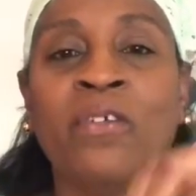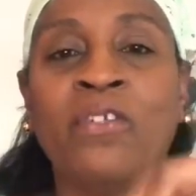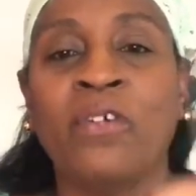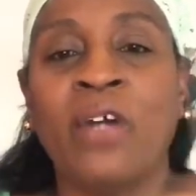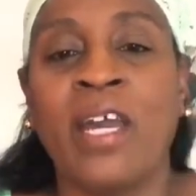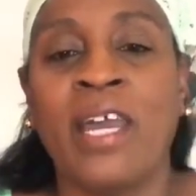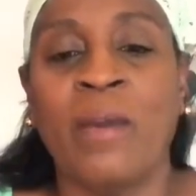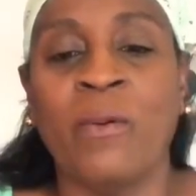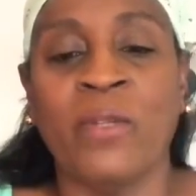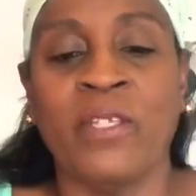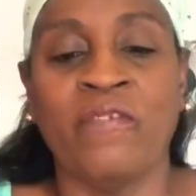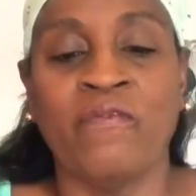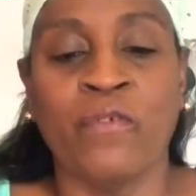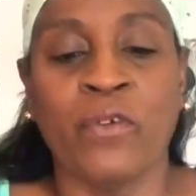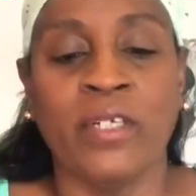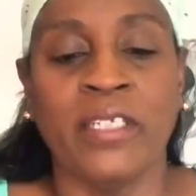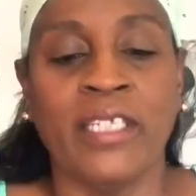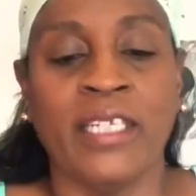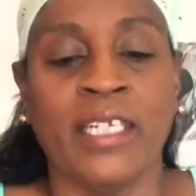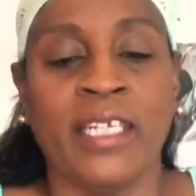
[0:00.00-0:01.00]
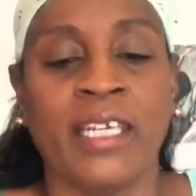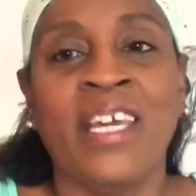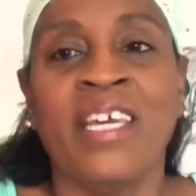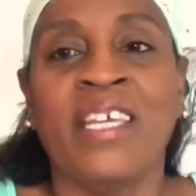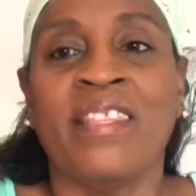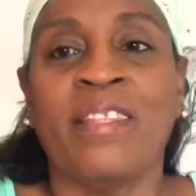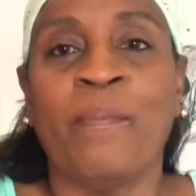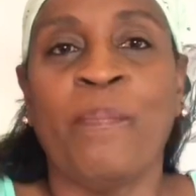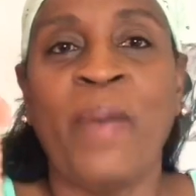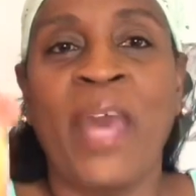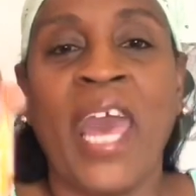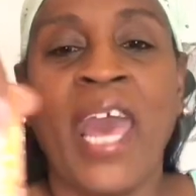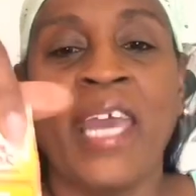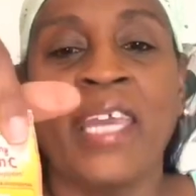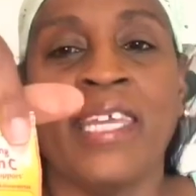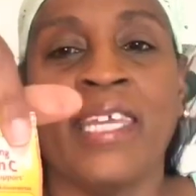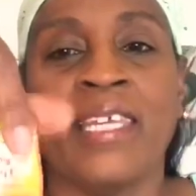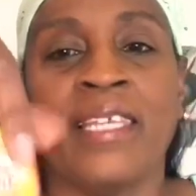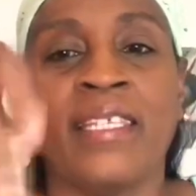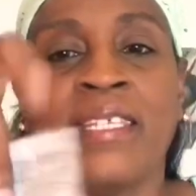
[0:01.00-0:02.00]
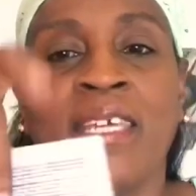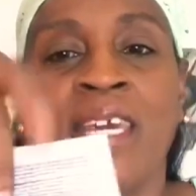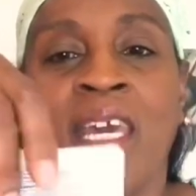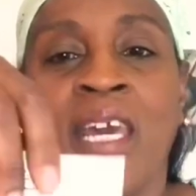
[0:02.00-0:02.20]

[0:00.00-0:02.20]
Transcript: so I was forced to get the packet.